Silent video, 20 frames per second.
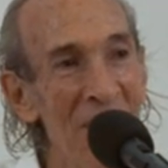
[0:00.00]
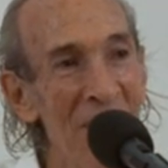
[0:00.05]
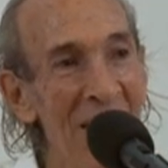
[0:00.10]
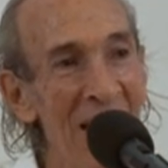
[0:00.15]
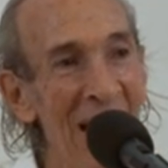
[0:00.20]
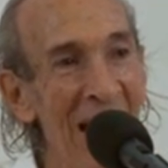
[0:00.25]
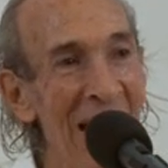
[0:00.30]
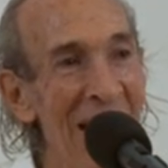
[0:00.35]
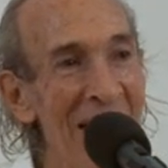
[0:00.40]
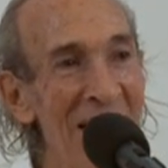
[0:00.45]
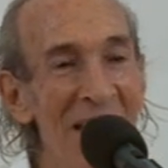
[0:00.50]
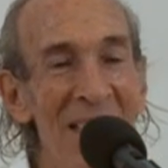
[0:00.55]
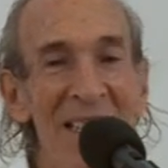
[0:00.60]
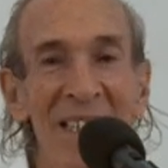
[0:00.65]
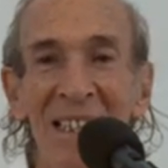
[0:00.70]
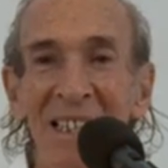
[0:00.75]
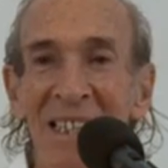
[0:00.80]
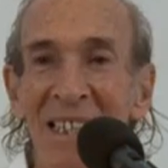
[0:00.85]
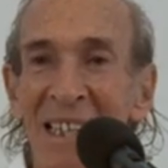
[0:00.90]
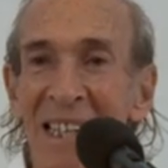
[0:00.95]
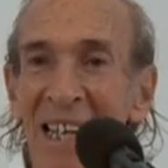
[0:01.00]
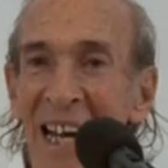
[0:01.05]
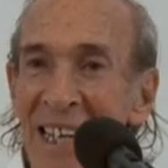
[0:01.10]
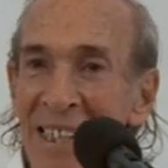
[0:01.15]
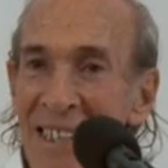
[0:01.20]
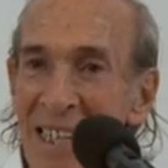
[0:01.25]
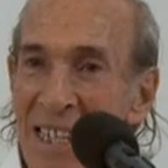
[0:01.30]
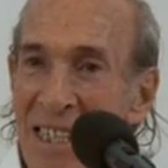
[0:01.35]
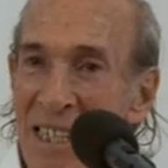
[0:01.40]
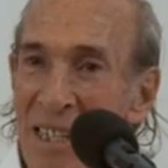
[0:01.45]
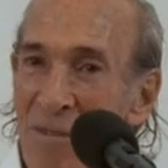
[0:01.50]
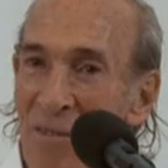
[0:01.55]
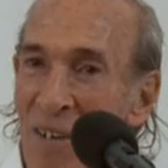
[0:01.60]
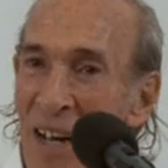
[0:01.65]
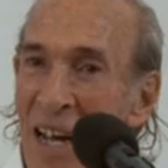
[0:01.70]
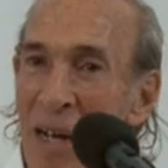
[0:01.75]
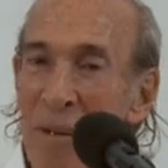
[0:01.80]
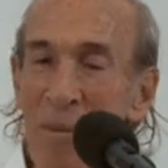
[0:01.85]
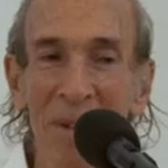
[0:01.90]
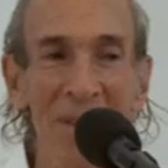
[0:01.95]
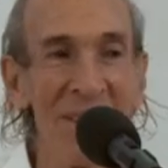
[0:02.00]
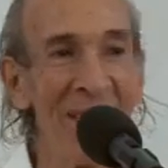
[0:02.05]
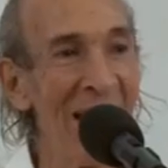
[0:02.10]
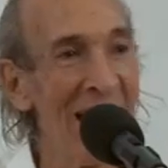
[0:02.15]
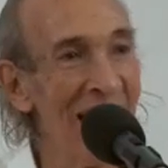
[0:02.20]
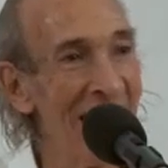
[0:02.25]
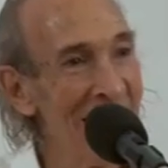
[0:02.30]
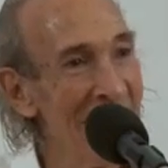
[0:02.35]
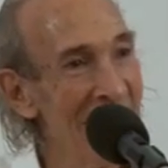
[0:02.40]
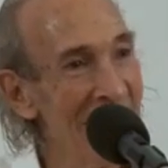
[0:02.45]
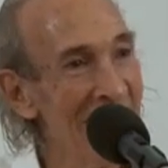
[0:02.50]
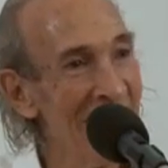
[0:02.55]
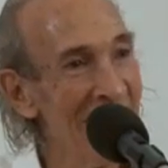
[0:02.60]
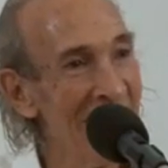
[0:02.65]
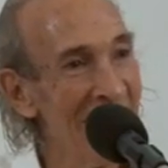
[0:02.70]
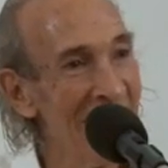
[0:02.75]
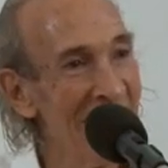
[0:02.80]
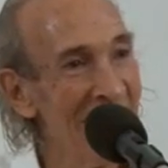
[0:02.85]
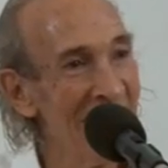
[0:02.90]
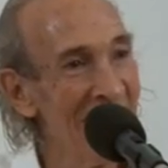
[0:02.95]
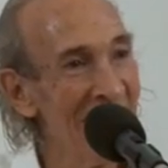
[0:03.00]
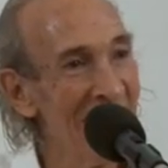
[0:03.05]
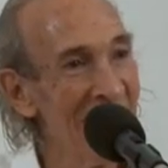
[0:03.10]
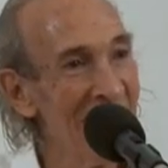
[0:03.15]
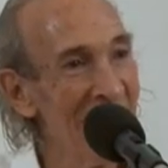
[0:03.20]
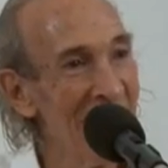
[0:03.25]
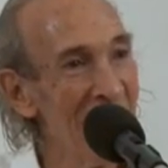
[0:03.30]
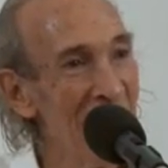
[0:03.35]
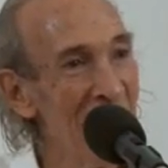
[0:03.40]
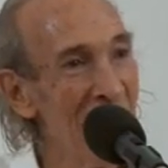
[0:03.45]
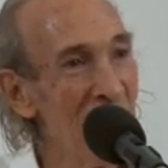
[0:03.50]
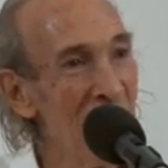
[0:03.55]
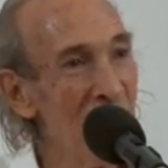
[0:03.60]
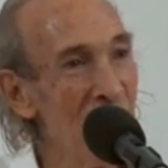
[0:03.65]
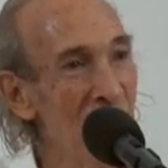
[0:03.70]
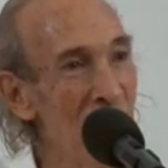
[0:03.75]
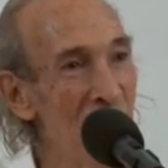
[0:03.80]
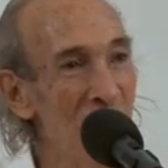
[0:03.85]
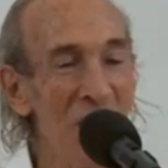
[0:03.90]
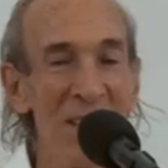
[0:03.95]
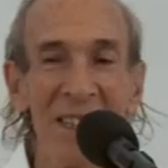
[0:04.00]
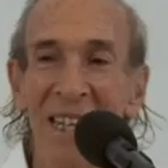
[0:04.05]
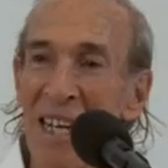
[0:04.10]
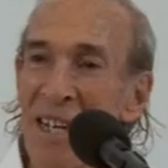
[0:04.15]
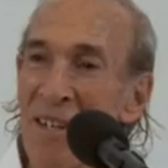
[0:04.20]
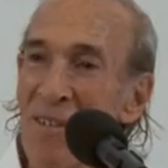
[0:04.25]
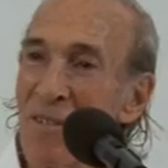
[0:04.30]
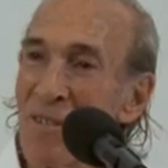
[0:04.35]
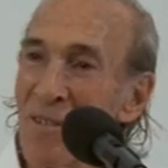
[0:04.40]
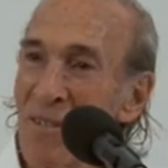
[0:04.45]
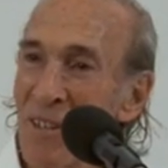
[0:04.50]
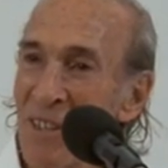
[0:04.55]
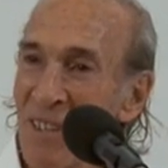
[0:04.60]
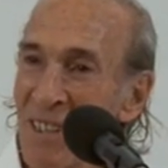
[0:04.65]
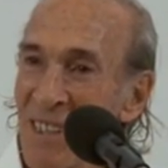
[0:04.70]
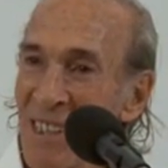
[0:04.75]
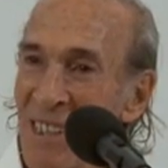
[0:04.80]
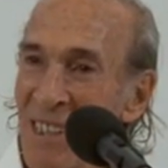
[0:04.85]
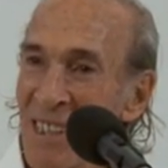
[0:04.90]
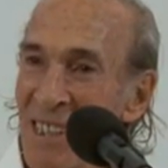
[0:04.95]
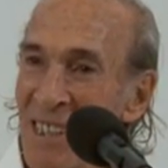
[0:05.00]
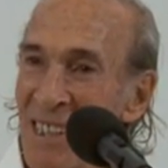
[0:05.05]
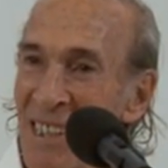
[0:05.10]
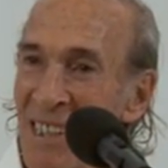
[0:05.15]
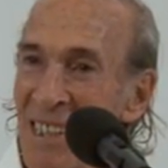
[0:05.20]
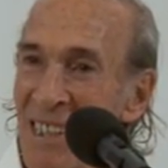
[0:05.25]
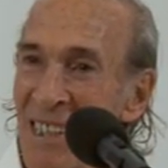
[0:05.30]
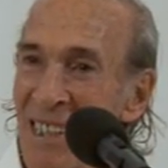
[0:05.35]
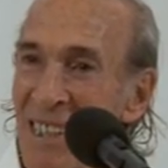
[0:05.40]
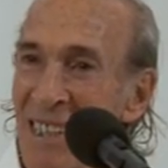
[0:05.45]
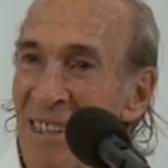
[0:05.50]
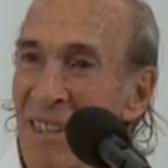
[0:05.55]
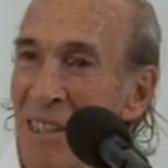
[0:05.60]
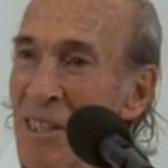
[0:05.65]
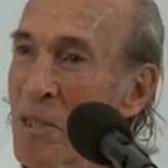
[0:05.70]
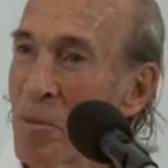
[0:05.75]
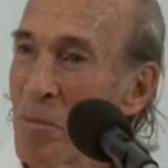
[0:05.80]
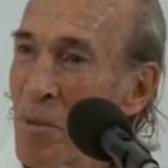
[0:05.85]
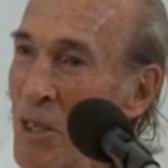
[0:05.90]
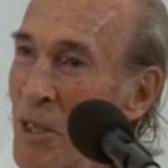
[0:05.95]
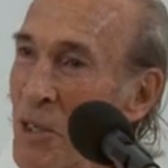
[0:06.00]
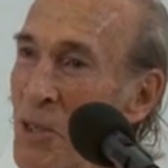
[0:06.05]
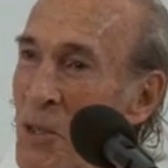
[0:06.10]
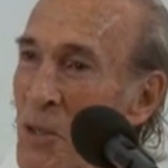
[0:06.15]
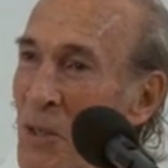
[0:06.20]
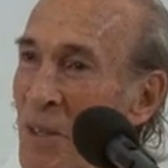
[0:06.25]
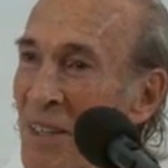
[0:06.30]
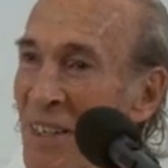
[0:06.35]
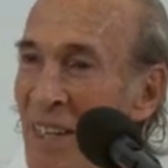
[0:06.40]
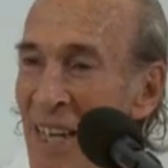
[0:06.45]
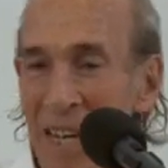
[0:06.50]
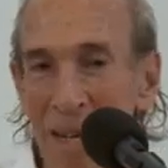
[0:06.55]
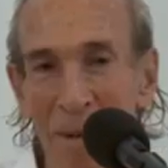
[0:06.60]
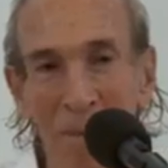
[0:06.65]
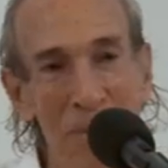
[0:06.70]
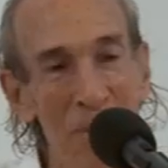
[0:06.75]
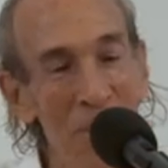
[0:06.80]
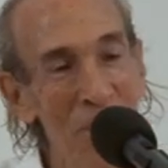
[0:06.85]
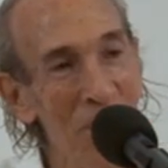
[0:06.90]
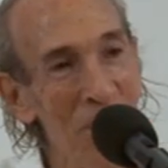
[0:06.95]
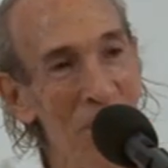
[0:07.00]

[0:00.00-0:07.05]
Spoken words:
And identifying with that, she gave the spiritual name.